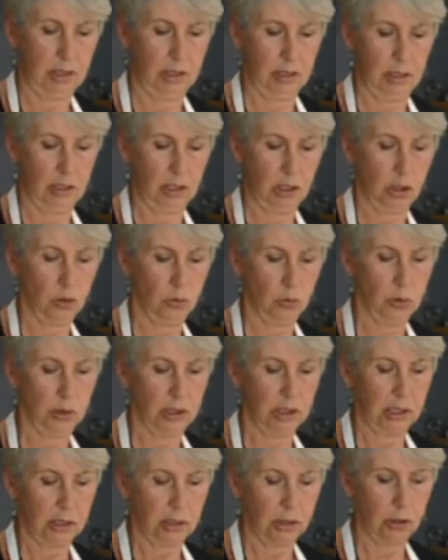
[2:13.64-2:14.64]

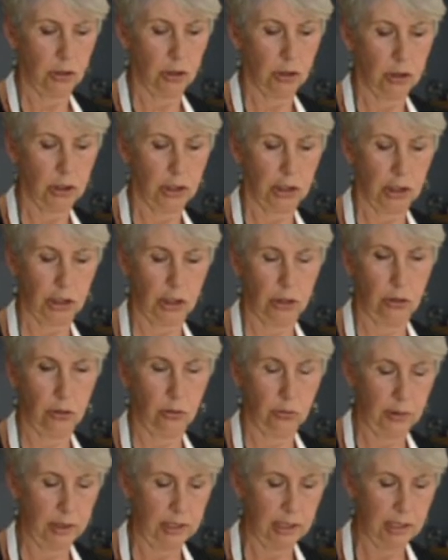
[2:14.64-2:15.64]
squeeze it the
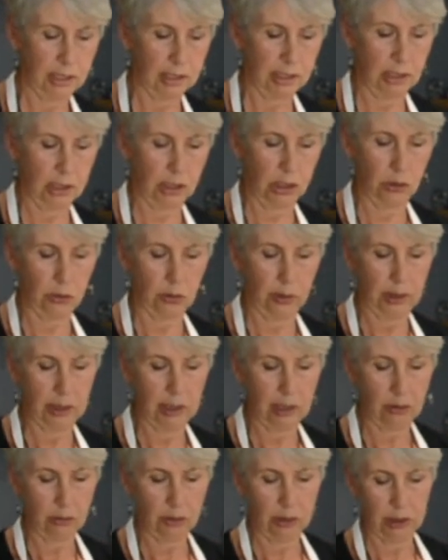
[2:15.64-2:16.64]
traditional way and strain
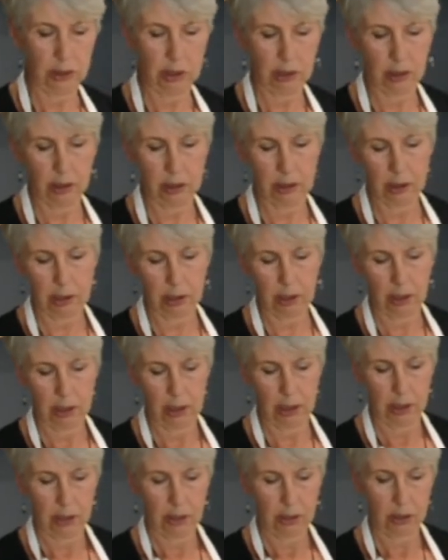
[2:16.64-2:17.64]
out the seeds.
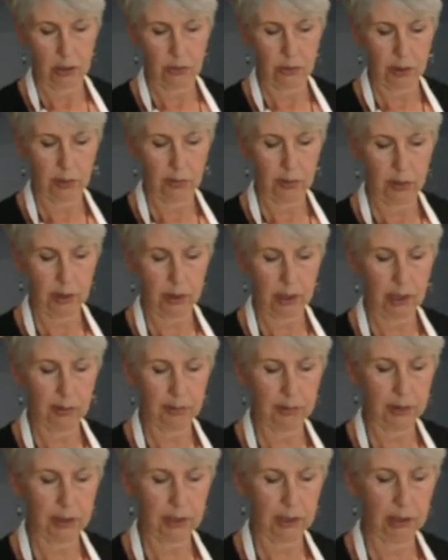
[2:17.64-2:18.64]
So I'm going to put a
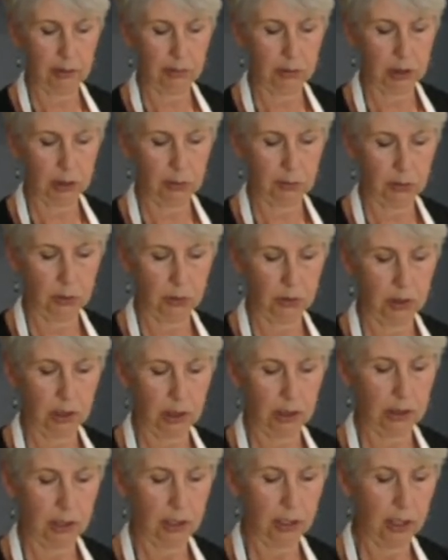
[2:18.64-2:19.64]
couple of tablespoons
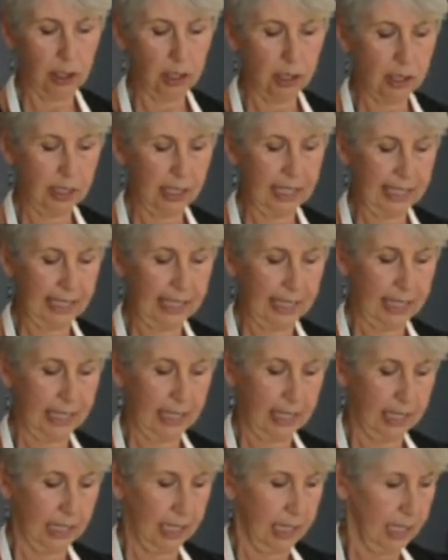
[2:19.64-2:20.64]
in there.
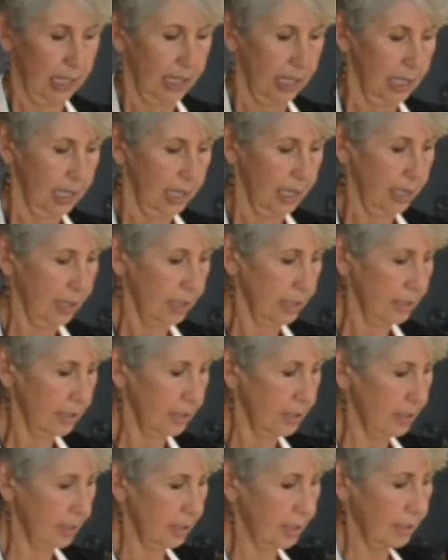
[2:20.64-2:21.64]

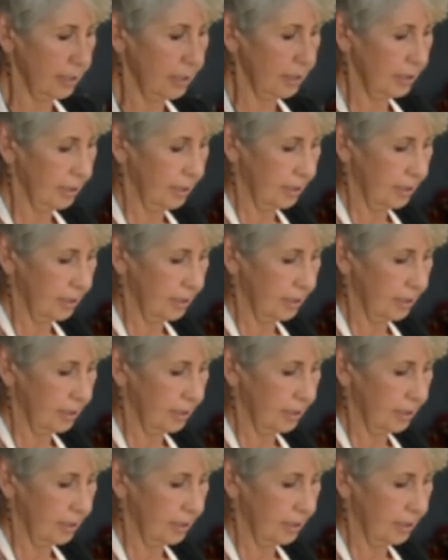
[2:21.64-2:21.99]
And I'm